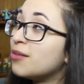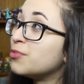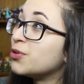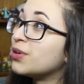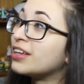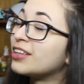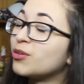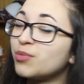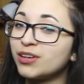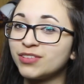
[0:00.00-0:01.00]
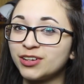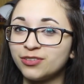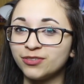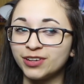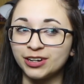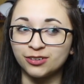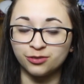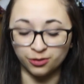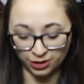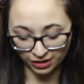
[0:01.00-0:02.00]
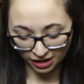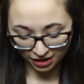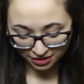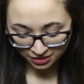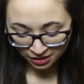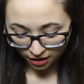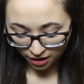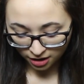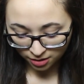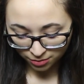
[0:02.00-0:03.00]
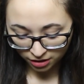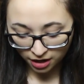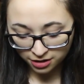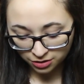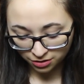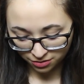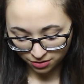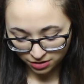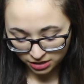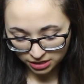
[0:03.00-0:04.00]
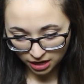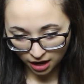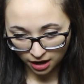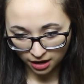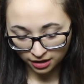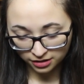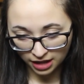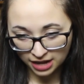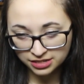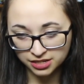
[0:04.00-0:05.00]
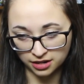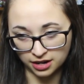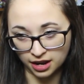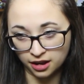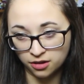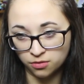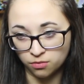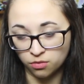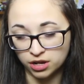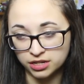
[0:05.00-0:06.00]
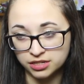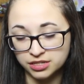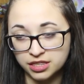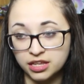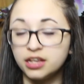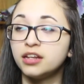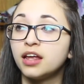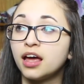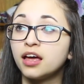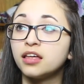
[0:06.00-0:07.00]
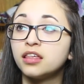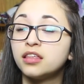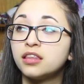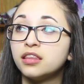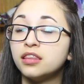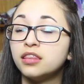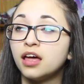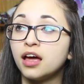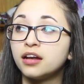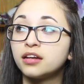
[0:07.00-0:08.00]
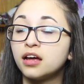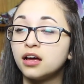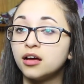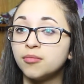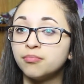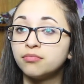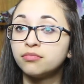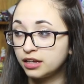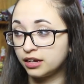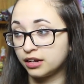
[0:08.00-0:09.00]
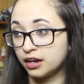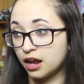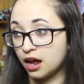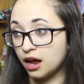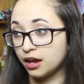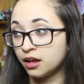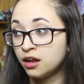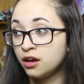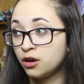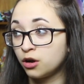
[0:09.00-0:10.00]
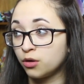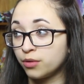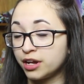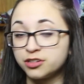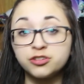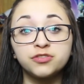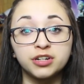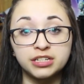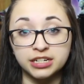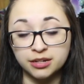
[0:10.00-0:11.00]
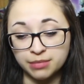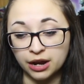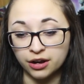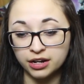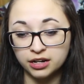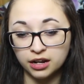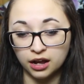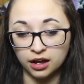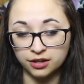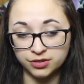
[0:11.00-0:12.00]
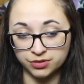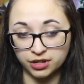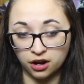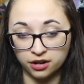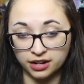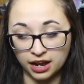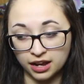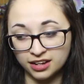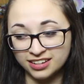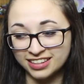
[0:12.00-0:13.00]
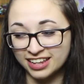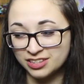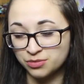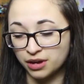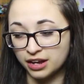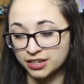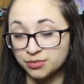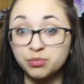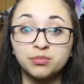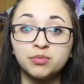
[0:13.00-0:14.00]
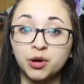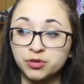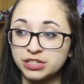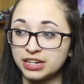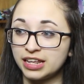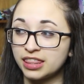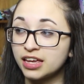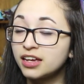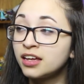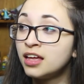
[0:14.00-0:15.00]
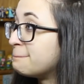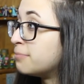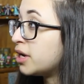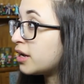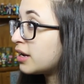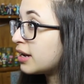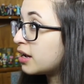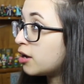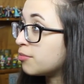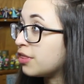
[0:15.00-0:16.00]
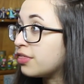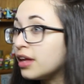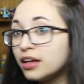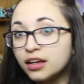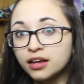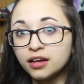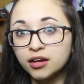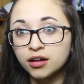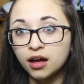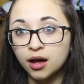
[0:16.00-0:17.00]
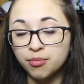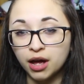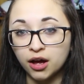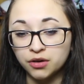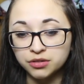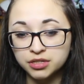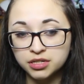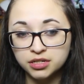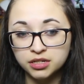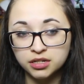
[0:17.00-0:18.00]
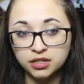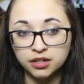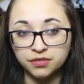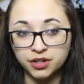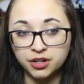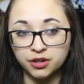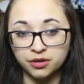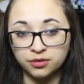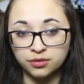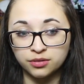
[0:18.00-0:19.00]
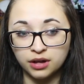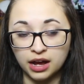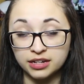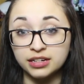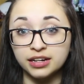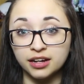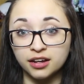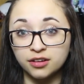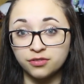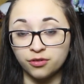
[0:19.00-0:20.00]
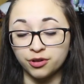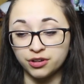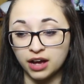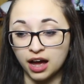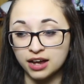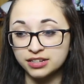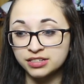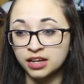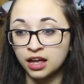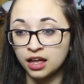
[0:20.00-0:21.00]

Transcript: doing a little bit of a different video for you guys. A lot of you don't know this. Last Sunday was the day that Keegan and I arranged for us to get married. It was a really hard day, that's why I didn't post anything. But it got me thinking about a video idea for you guys,